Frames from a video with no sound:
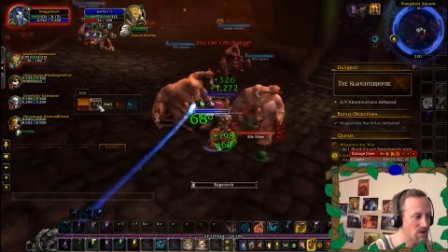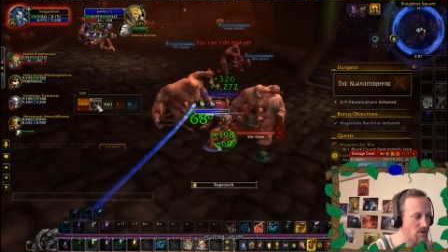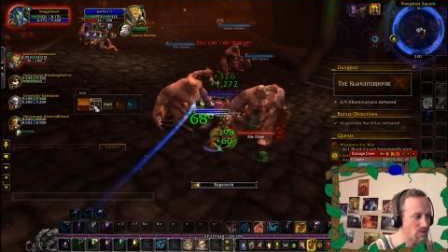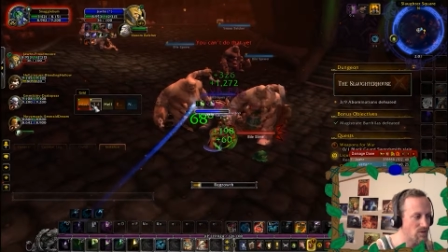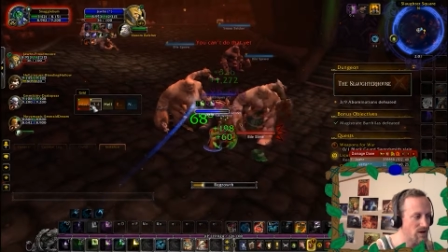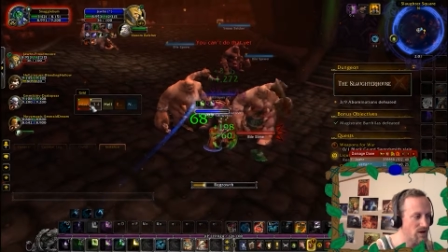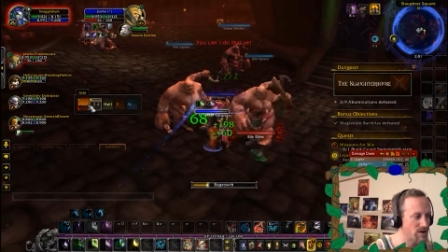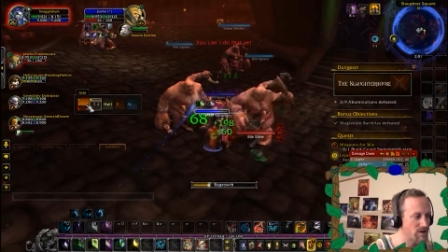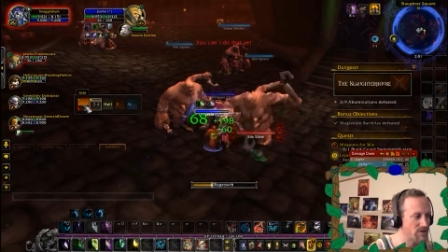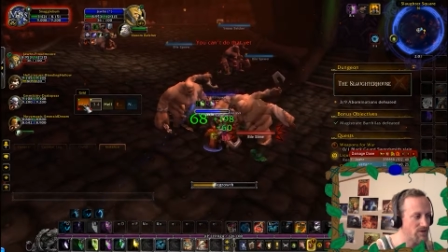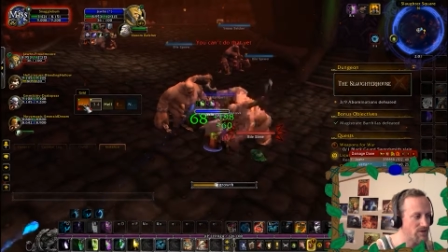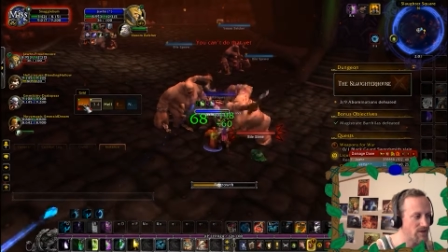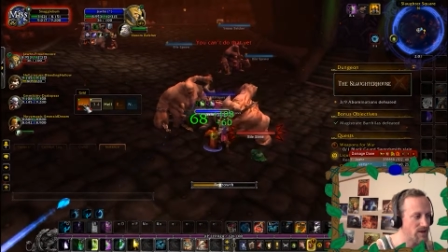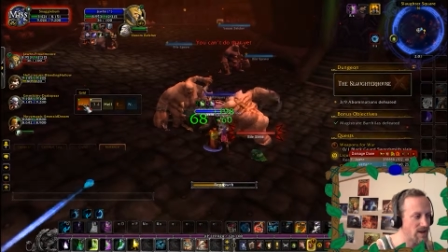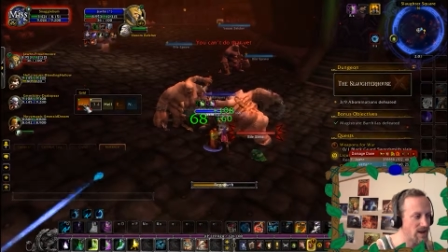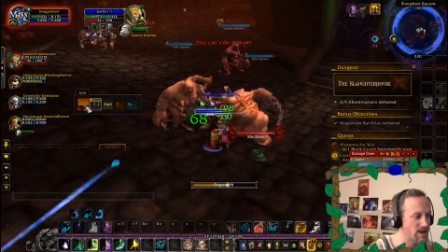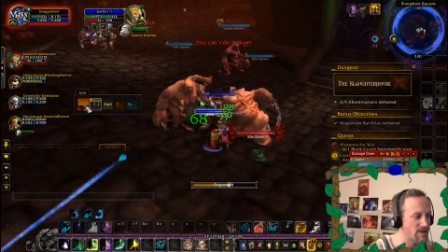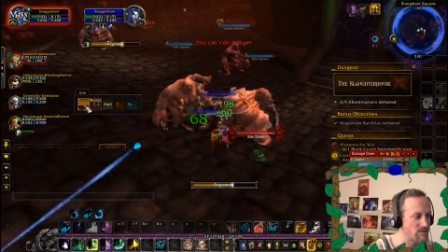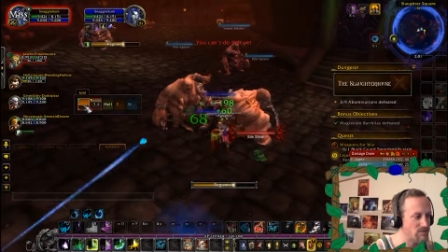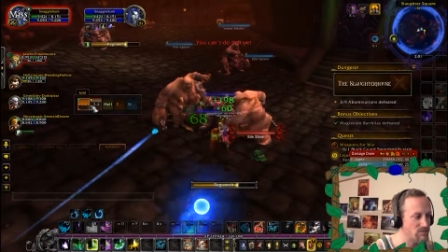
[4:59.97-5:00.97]
Wow, this
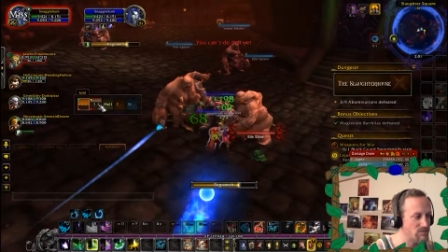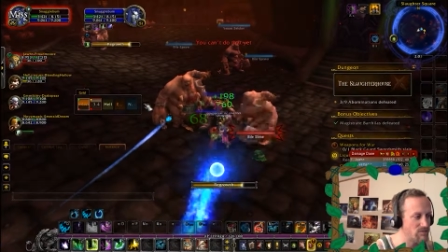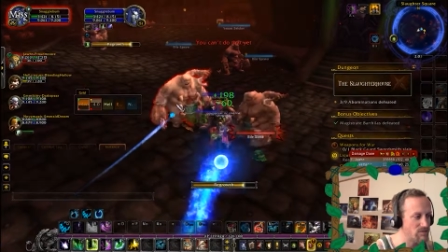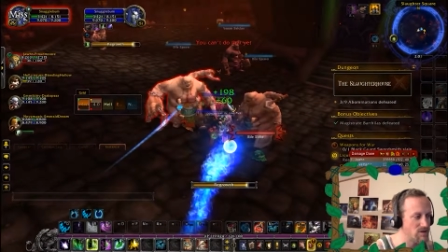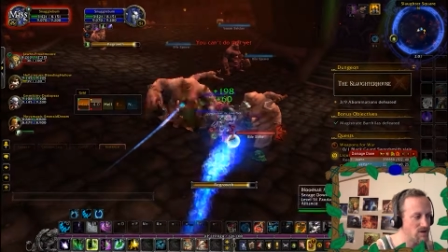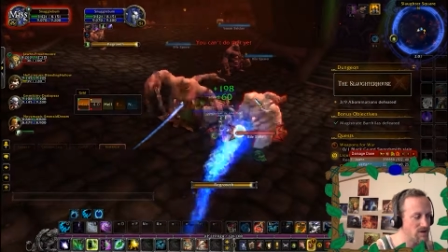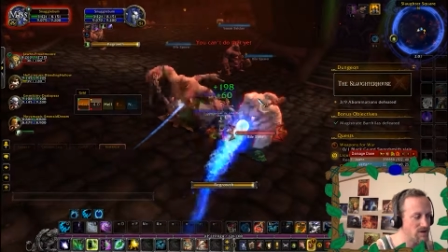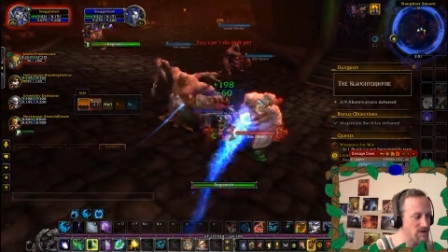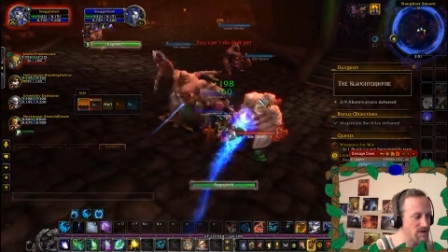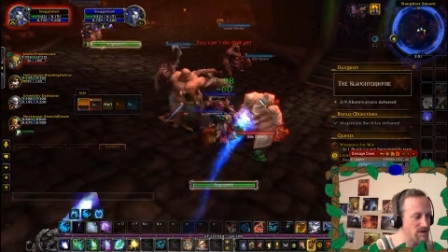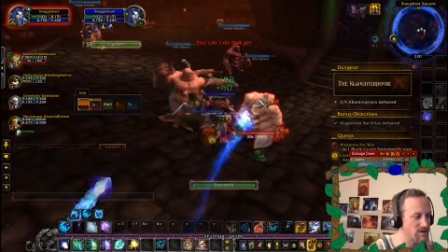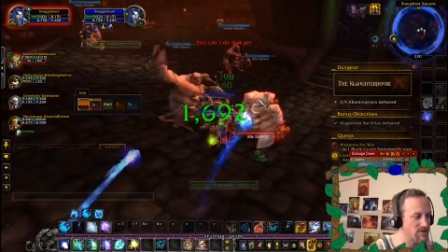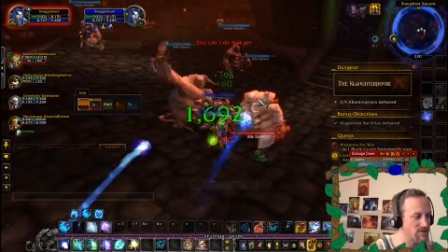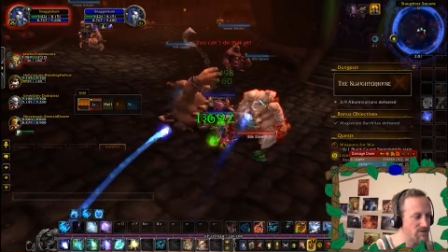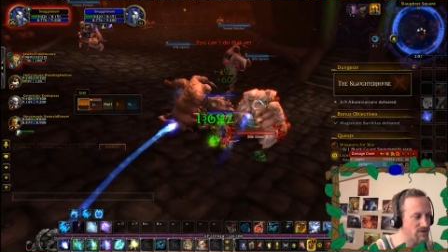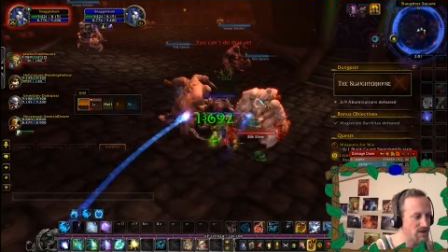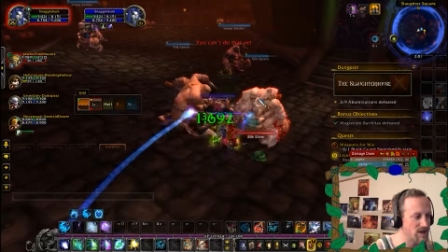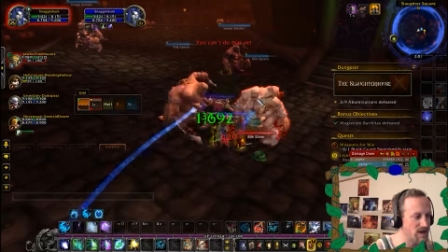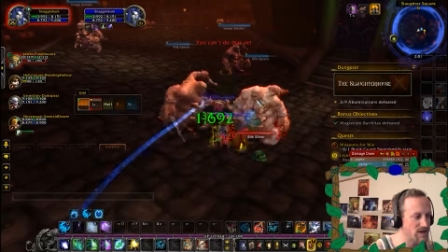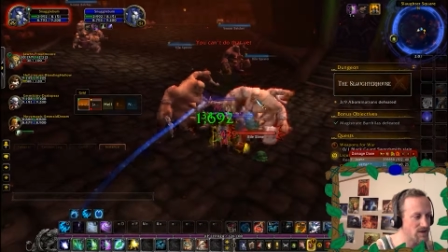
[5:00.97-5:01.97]
guy really is
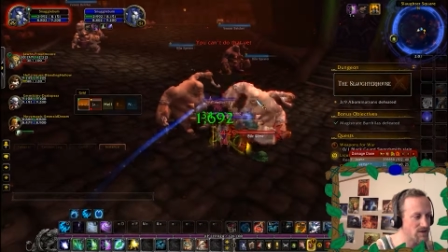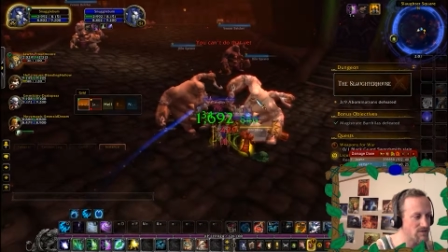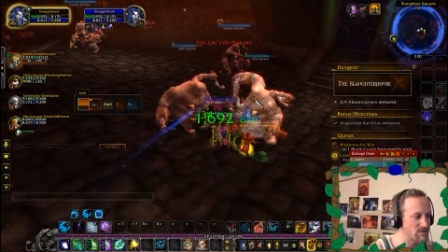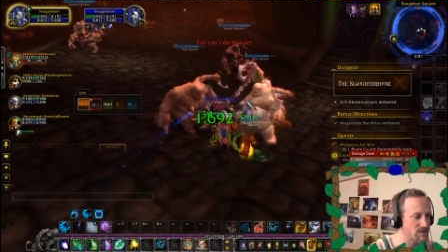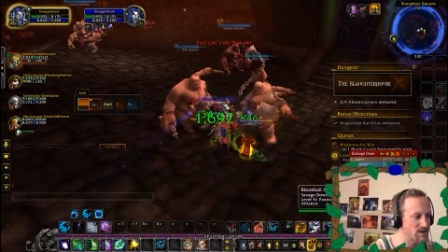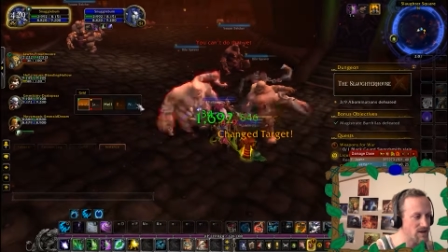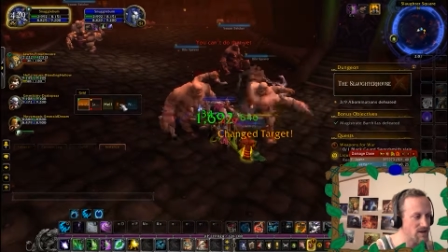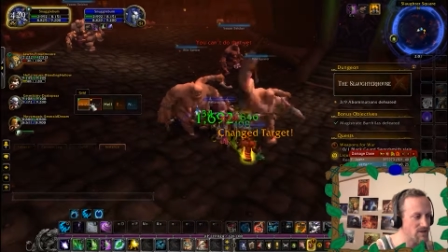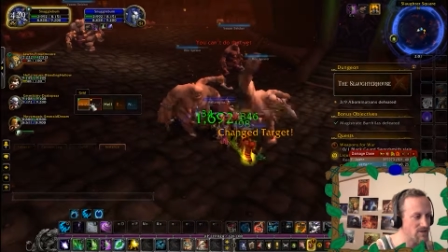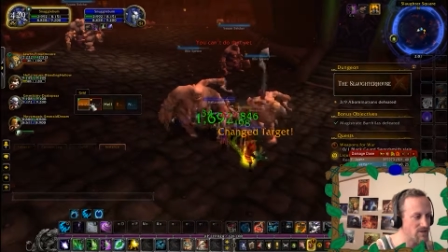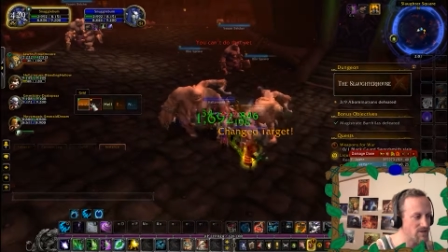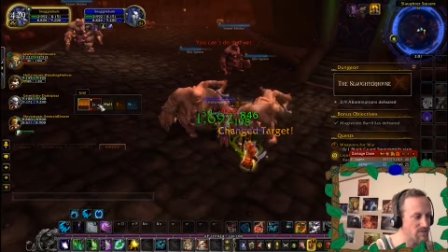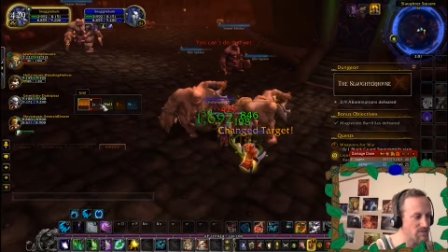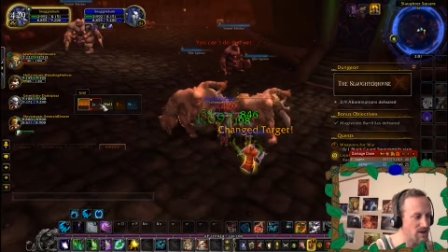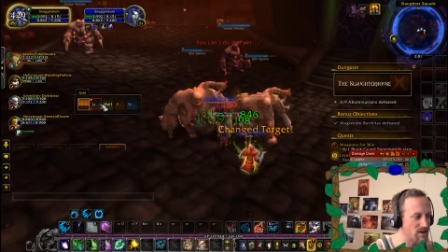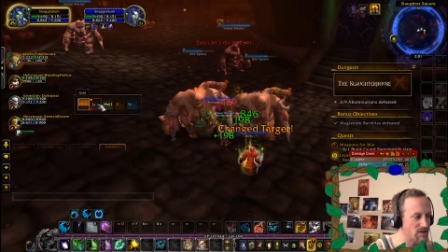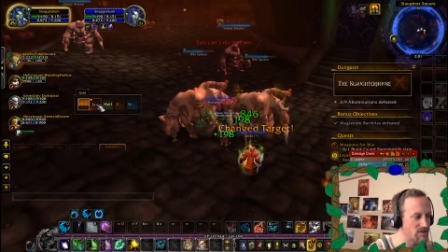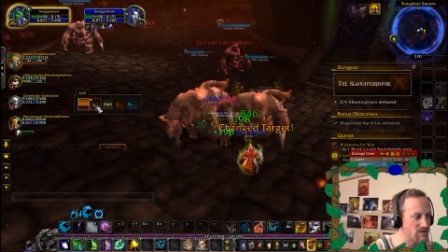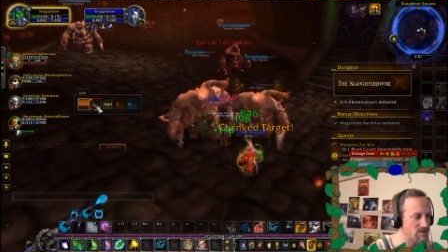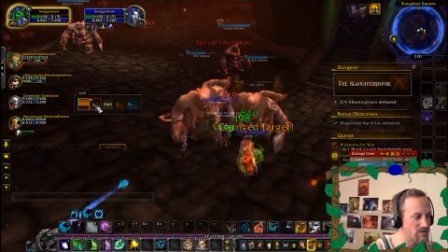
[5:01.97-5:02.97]
not the greatest
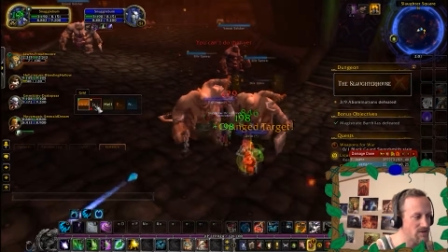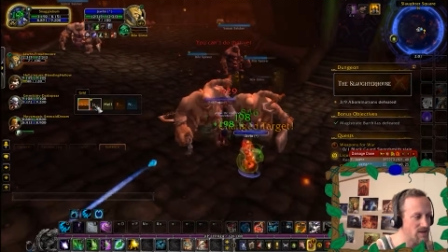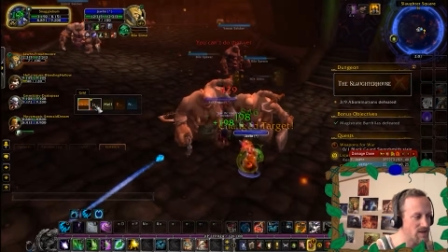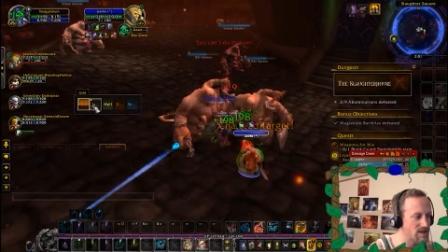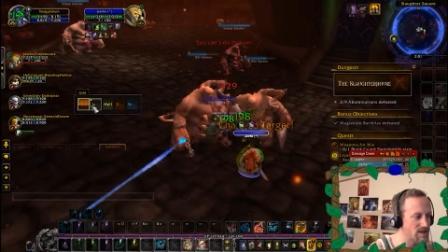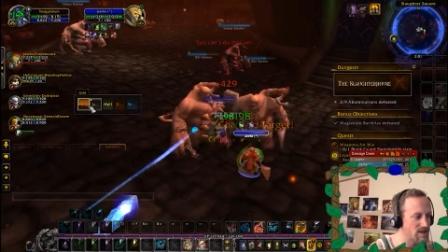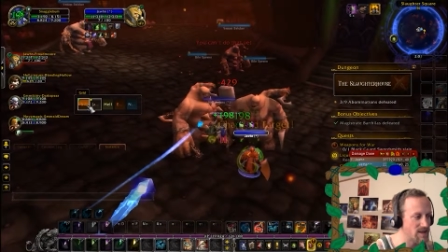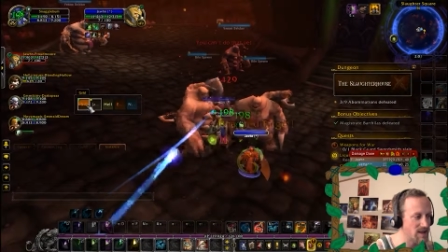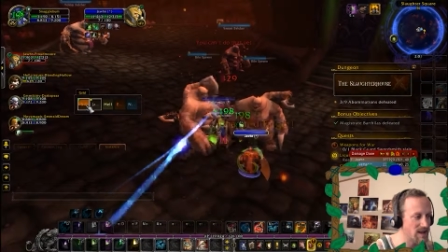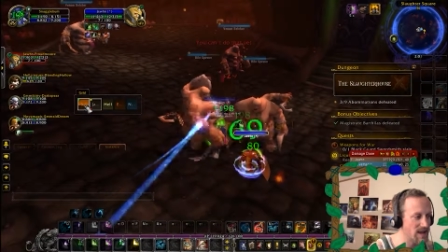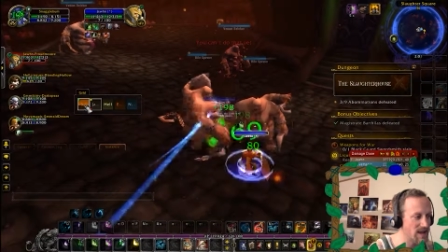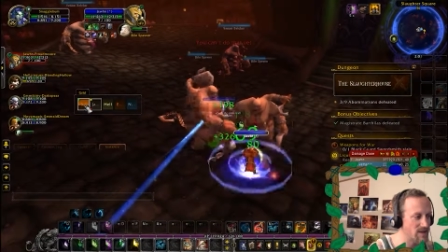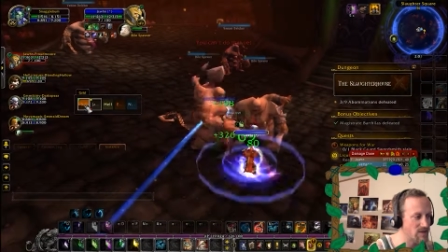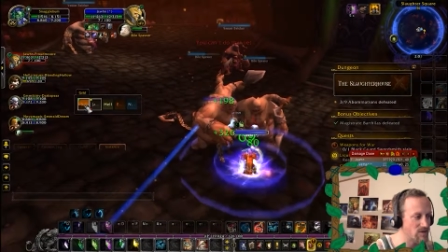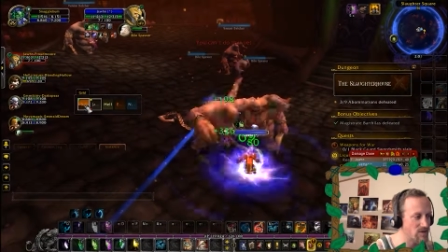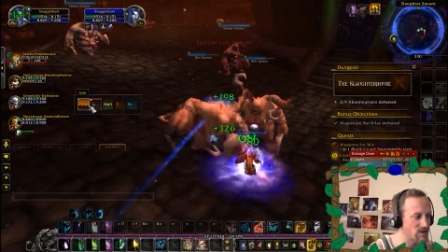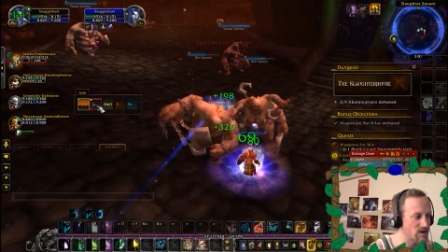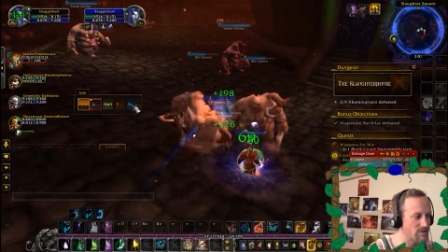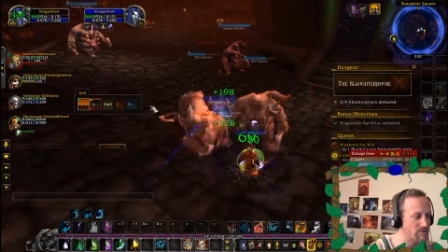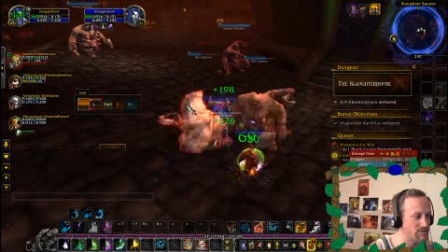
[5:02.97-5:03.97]
about getting the
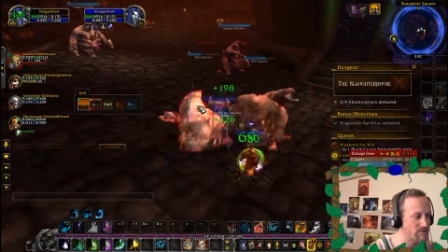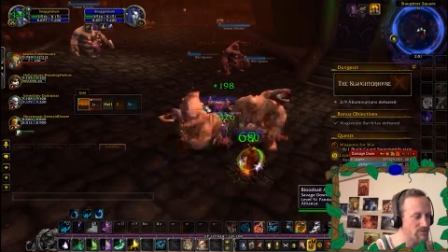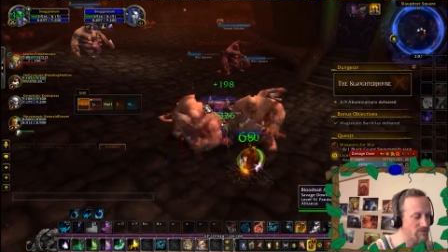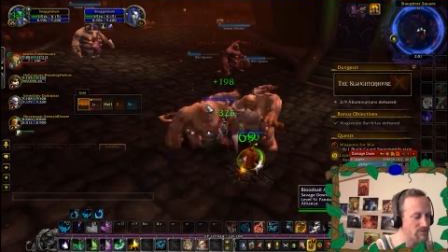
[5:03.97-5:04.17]
aggro off of a